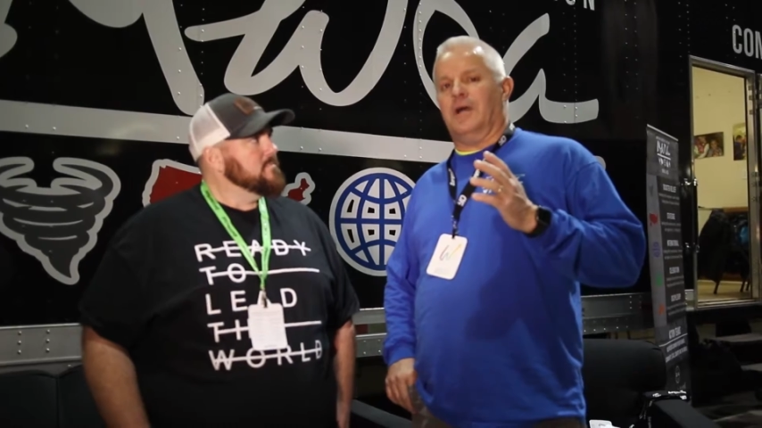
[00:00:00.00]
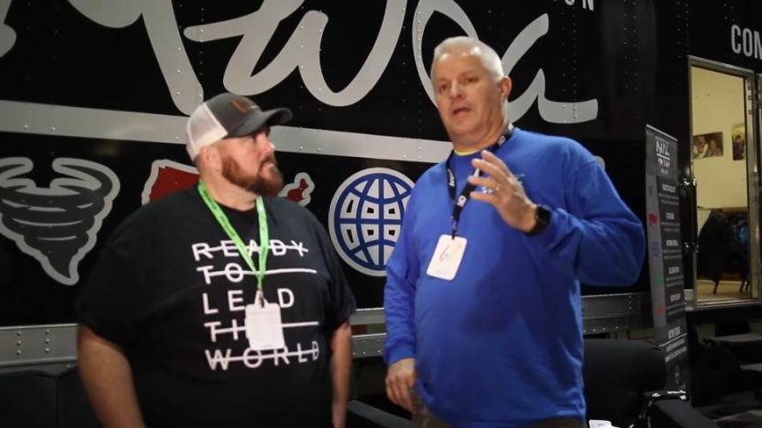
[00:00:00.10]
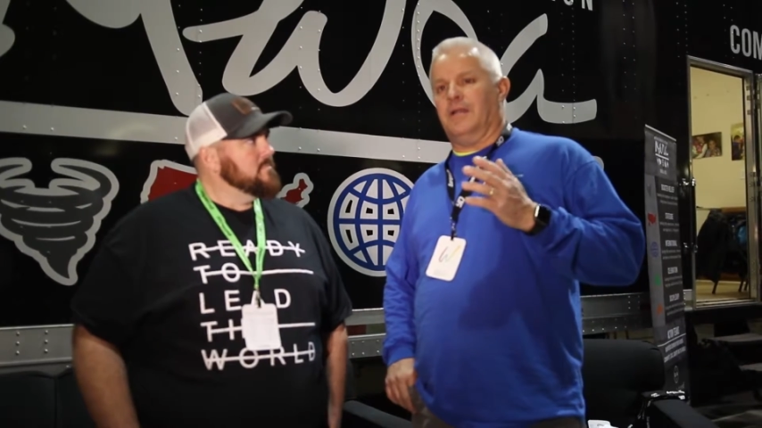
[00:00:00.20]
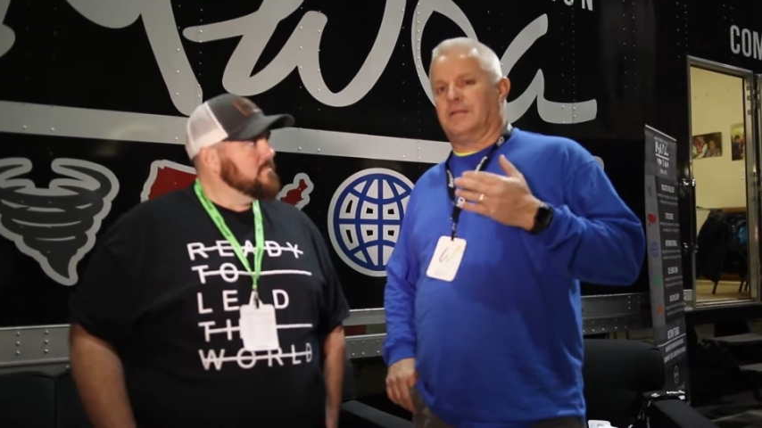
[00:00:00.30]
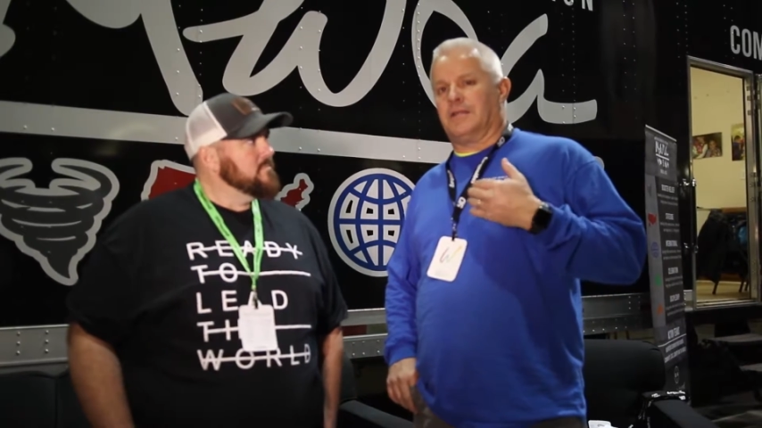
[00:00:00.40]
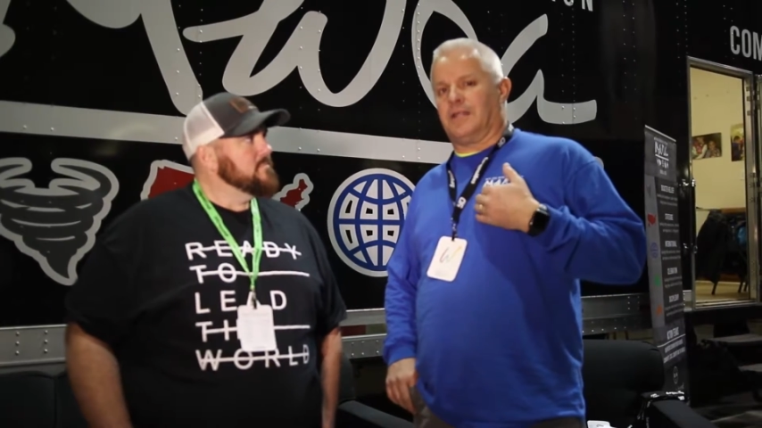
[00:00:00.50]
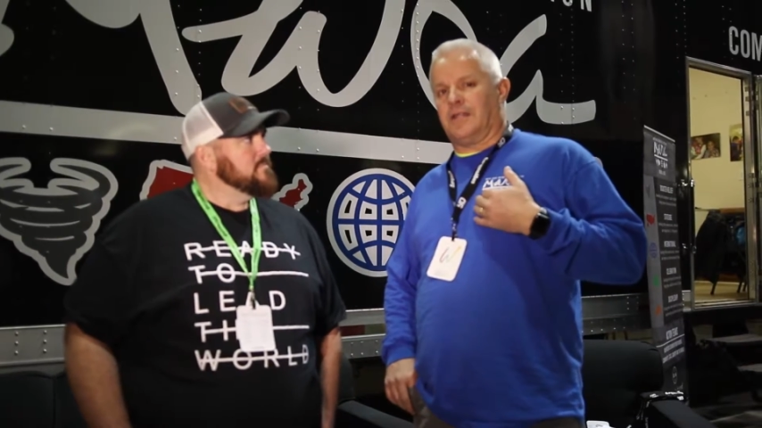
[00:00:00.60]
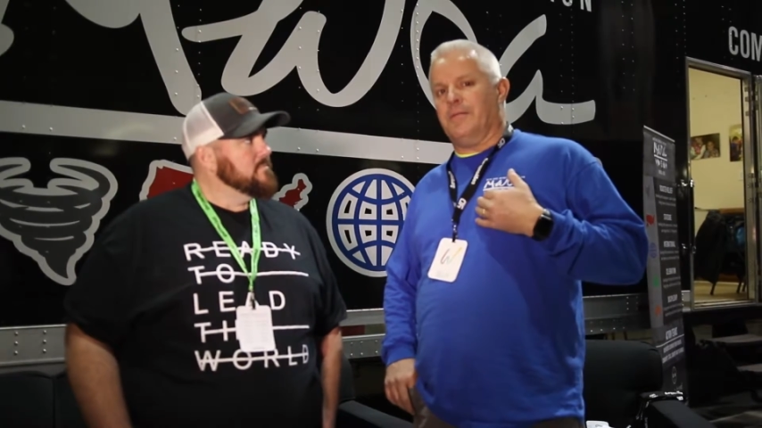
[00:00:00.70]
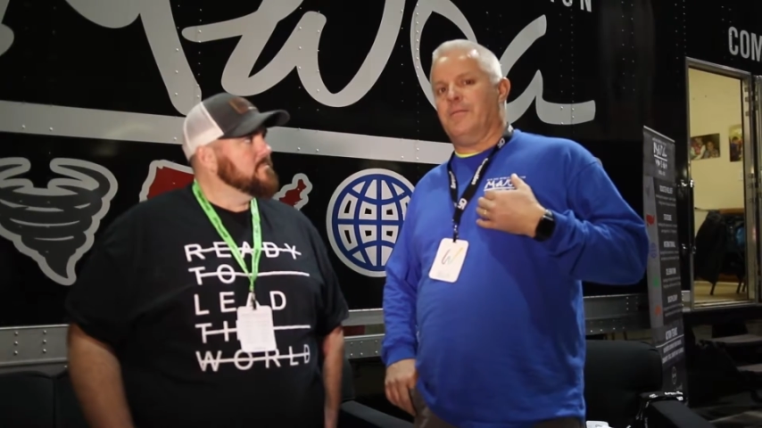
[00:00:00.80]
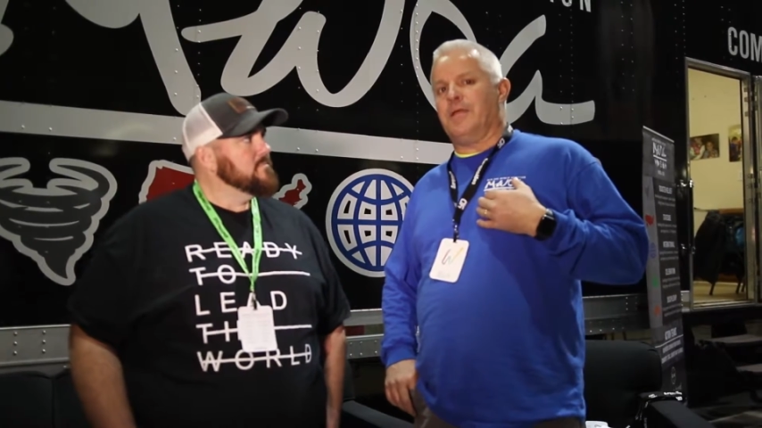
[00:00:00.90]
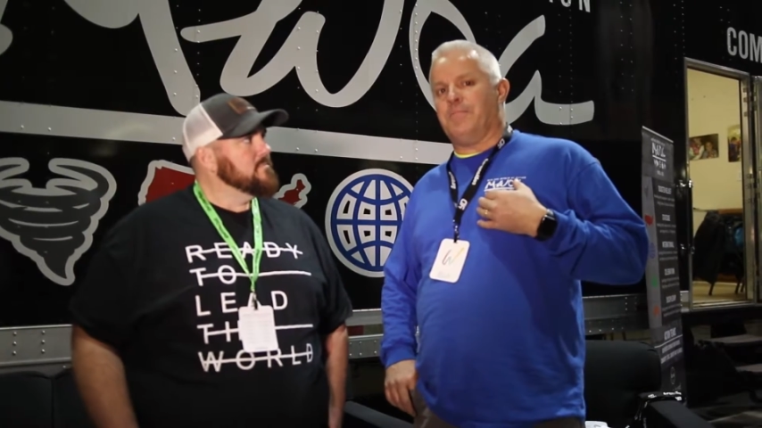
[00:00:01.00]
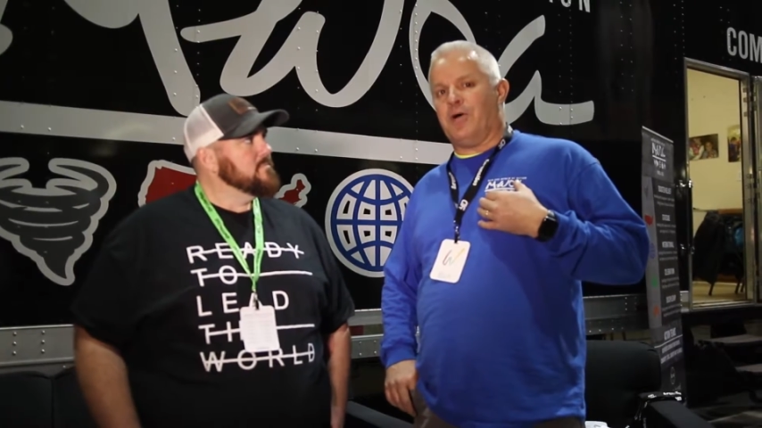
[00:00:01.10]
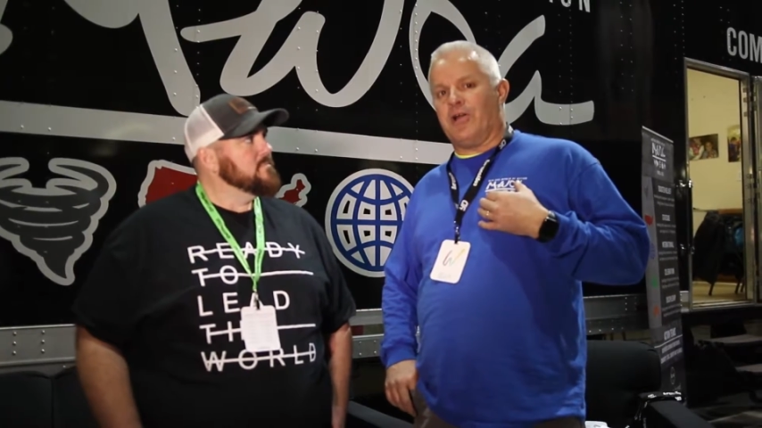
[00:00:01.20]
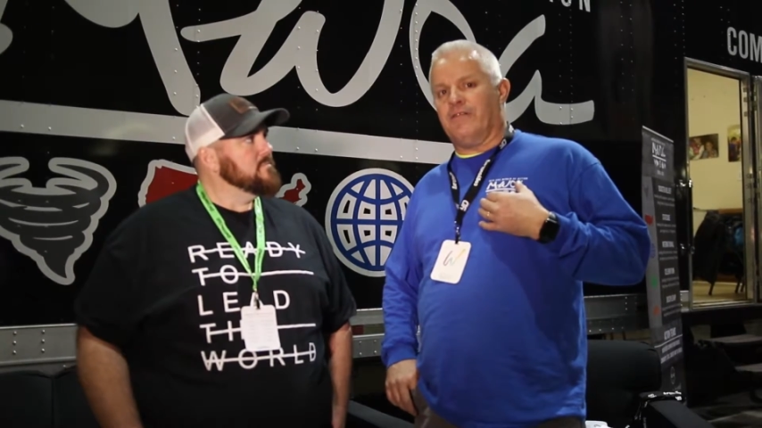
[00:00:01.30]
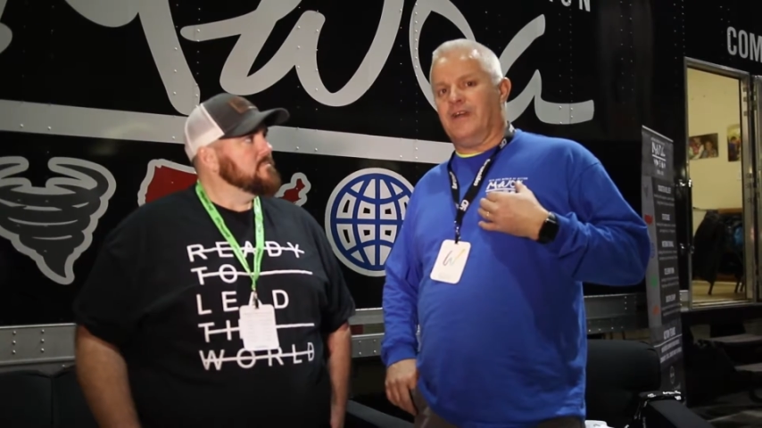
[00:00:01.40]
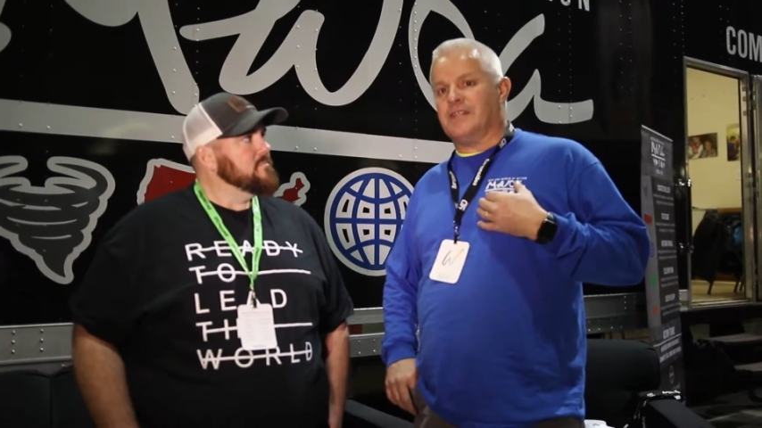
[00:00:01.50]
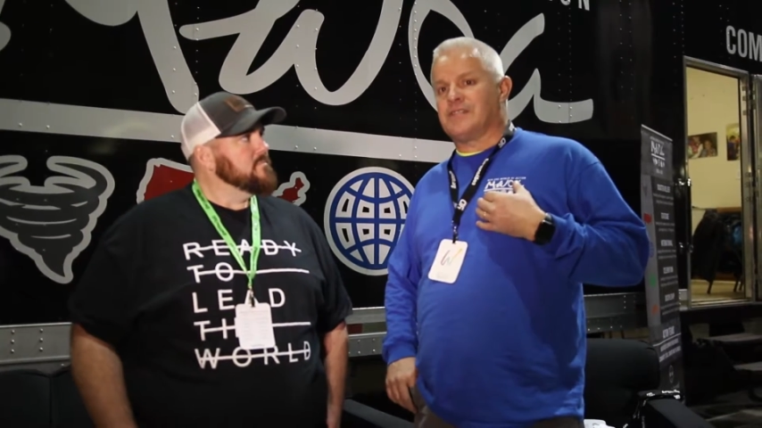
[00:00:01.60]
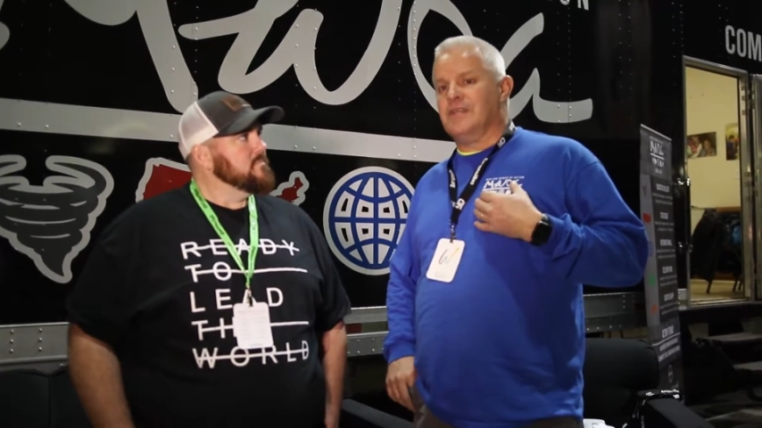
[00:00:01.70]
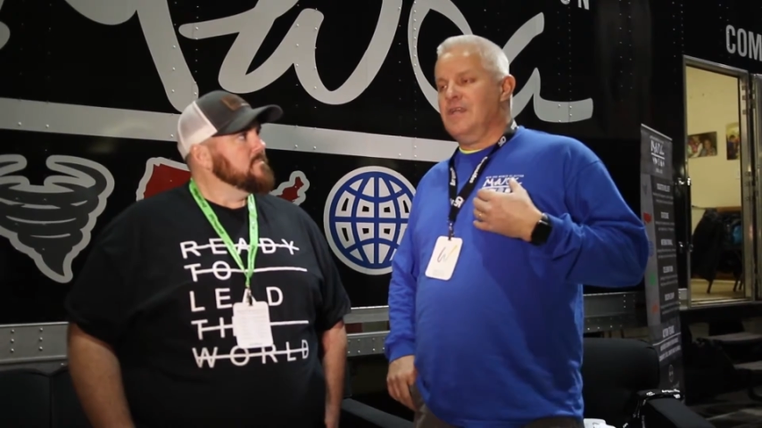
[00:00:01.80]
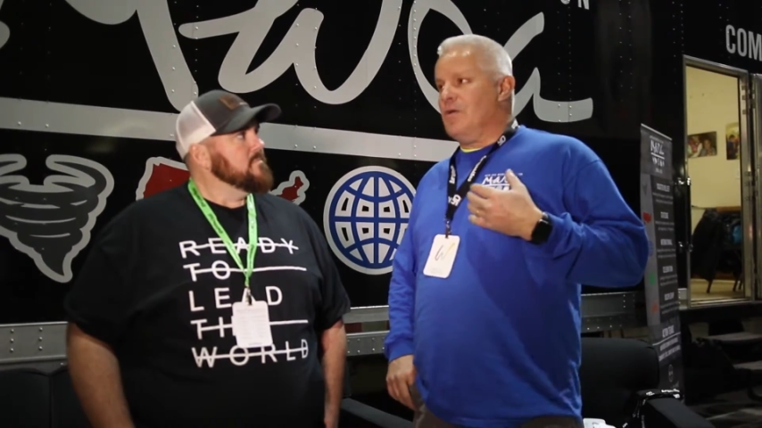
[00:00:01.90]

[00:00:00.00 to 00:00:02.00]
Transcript: to come and be a part of us.